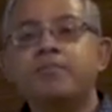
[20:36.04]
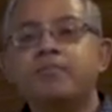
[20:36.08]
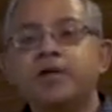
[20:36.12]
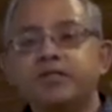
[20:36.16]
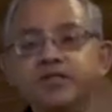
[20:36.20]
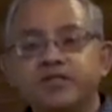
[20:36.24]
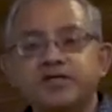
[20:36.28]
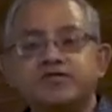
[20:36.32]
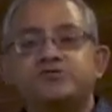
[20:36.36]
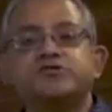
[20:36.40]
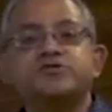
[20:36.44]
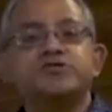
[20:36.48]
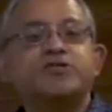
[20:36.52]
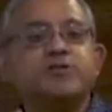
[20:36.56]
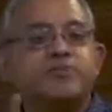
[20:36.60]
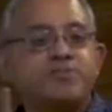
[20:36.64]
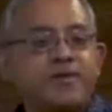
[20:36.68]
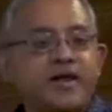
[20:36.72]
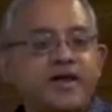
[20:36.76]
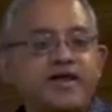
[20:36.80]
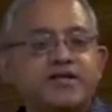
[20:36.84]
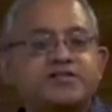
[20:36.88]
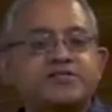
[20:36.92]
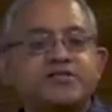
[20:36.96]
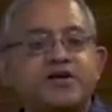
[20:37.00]
but this was the
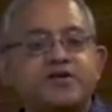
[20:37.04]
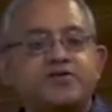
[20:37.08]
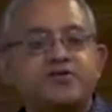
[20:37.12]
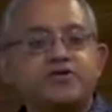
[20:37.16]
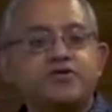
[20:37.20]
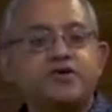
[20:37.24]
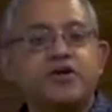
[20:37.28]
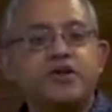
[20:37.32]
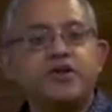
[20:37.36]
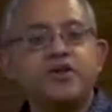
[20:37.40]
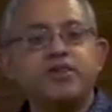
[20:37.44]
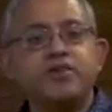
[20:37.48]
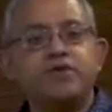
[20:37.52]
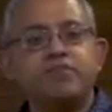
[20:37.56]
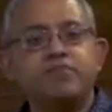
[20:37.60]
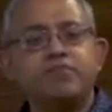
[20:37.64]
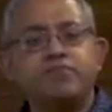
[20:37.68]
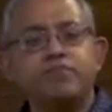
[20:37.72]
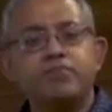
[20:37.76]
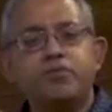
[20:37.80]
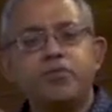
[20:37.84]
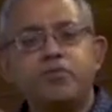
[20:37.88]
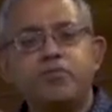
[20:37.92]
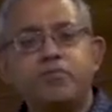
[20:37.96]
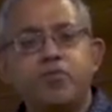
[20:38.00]
place that really
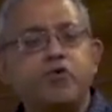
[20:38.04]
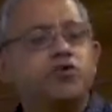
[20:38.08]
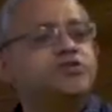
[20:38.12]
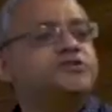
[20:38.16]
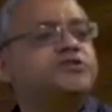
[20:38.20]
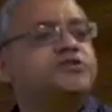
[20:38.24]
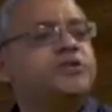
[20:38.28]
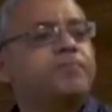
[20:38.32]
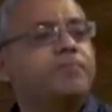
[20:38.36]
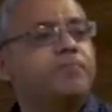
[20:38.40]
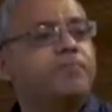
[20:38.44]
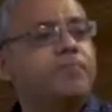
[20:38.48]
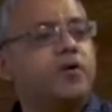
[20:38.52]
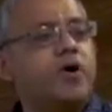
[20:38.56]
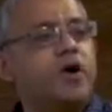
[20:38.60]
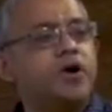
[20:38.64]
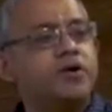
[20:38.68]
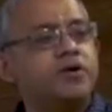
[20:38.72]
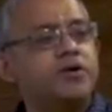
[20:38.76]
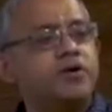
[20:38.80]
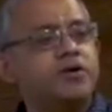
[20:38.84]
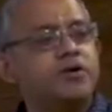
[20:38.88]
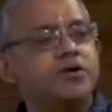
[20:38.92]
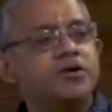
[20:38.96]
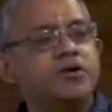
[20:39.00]
the most
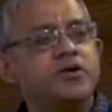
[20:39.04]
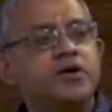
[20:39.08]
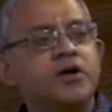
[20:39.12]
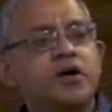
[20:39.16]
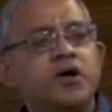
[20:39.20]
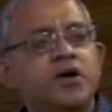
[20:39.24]
important